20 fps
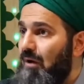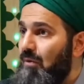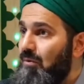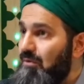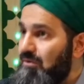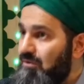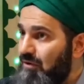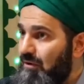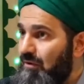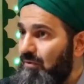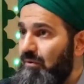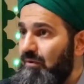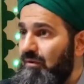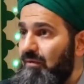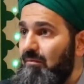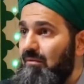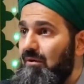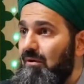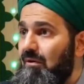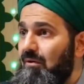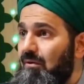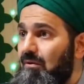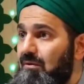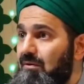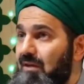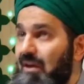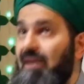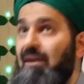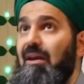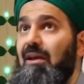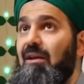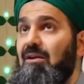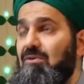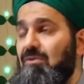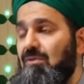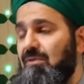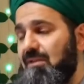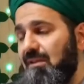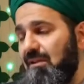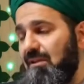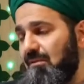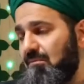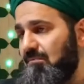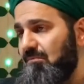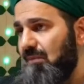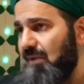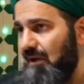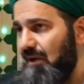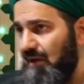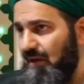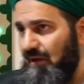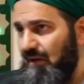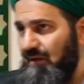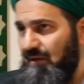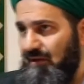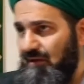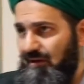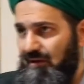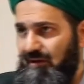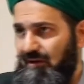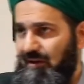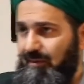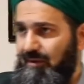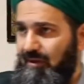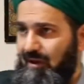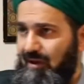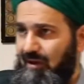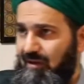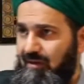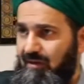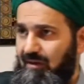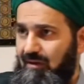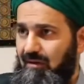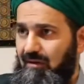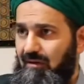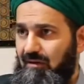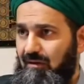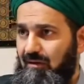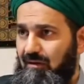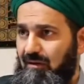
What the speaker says: show you the miracles. And angels in Ibn Kathir,